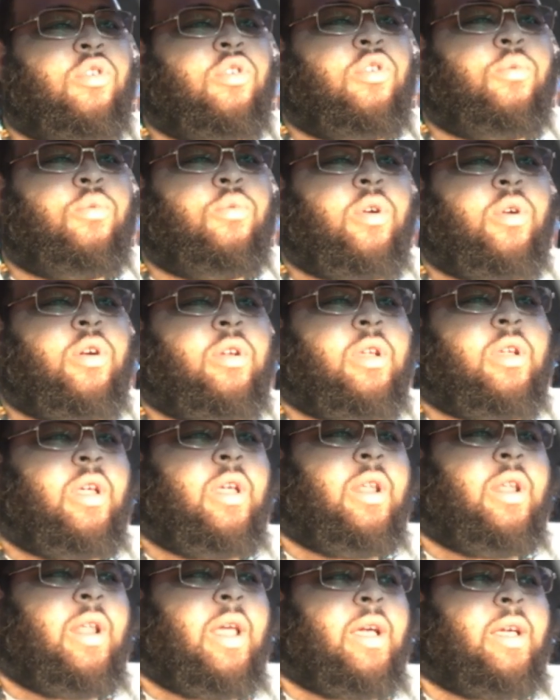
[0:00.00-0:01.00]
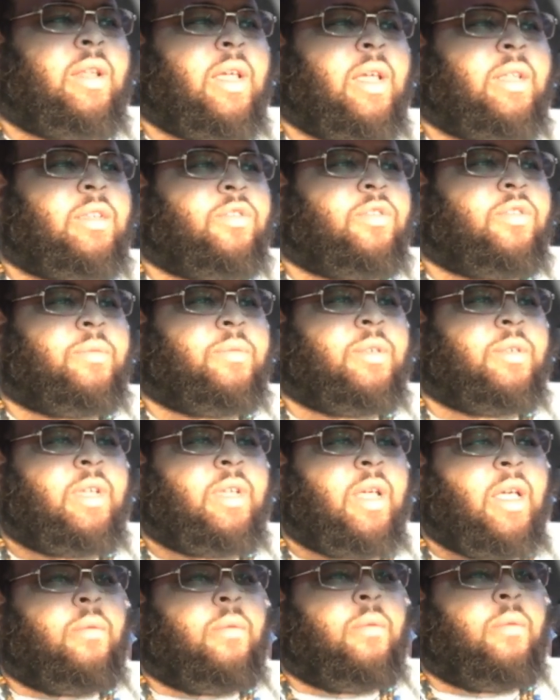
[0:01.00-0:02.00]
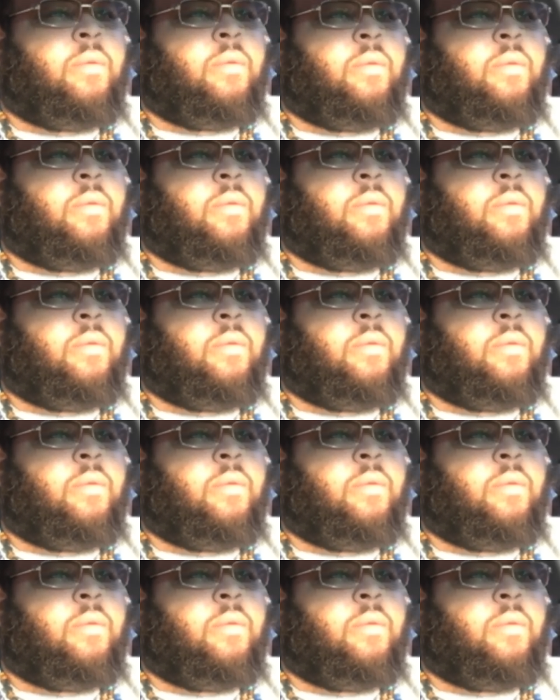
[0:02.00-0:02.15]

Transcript: whole world, like the scriptures say,